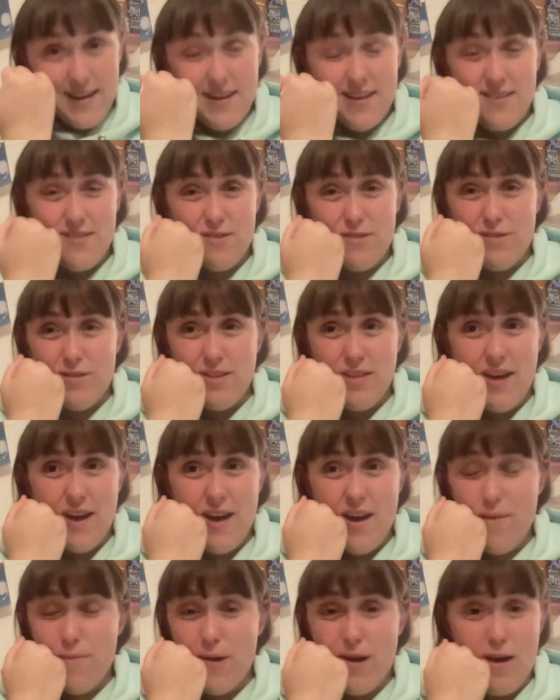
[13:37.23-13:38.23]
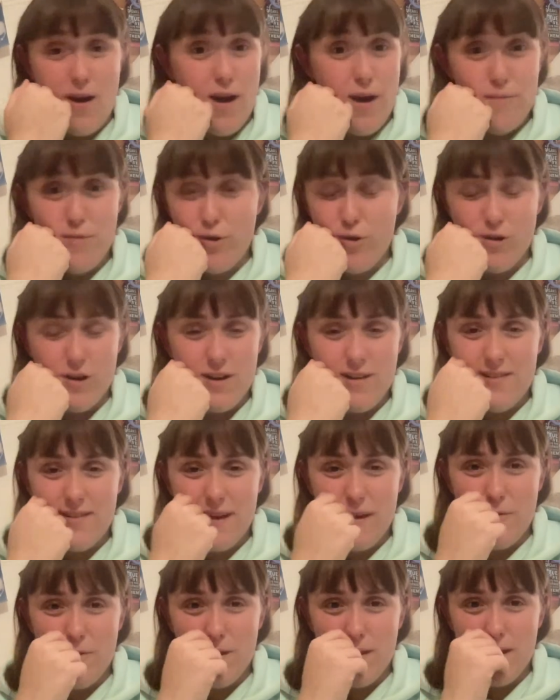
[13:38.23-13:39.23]
and all of that but i'm not going to
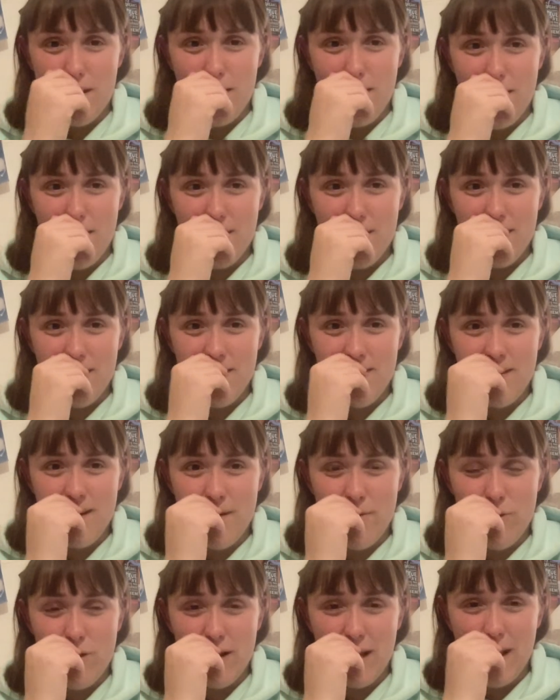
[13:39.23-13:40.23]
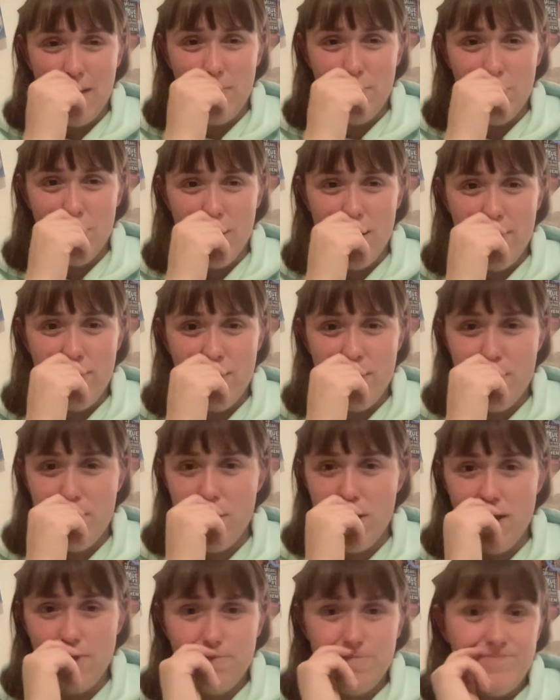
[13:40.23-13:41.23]
say what they are because i want to keep them private
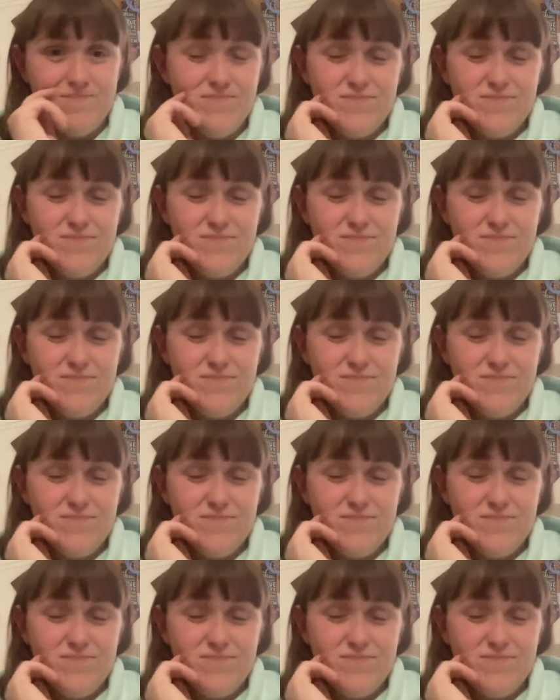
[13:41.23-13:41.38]
but